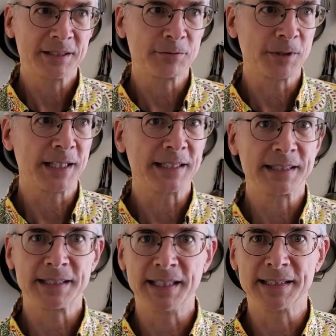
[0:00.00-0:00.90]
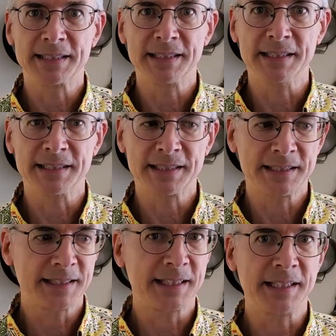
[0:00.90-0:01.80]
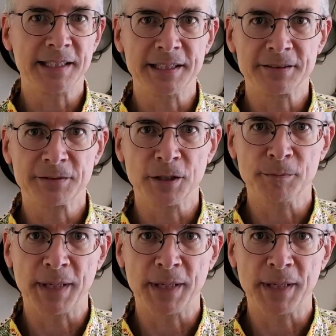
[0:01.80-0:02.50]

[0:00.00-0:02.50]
rice gets its stickiness from